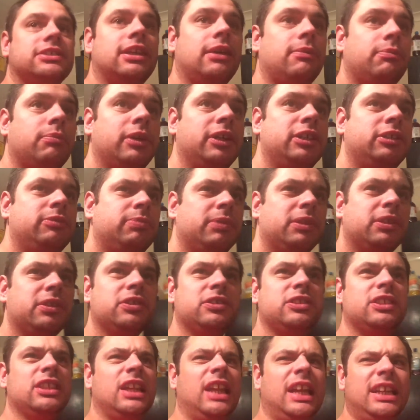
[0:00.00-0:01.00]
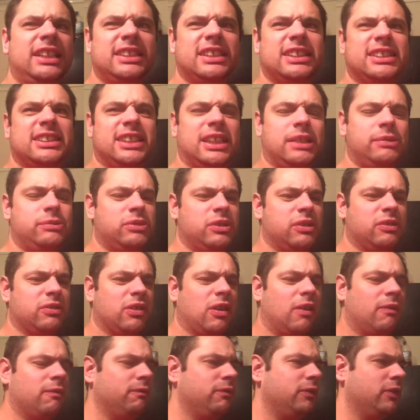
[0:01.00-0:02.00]
sandwich because the lettuce seemed to have
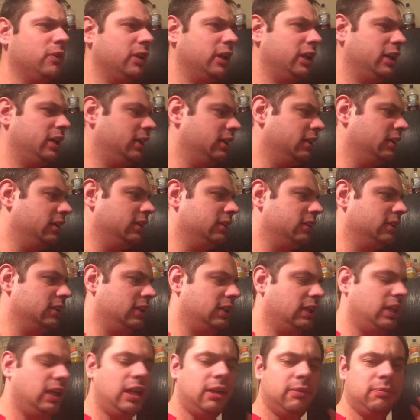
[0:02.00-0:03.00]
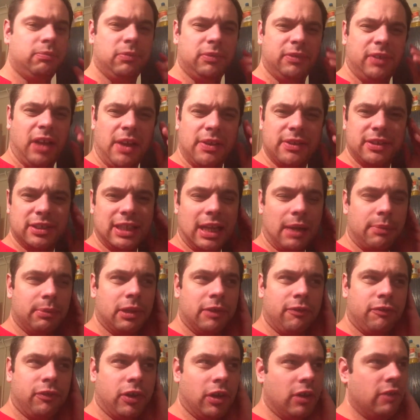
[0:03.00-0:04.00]
gone funny. We noticed that with
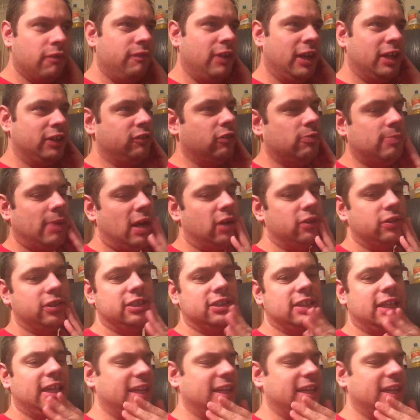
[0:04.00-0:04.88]
the fruit and veg from Aldi's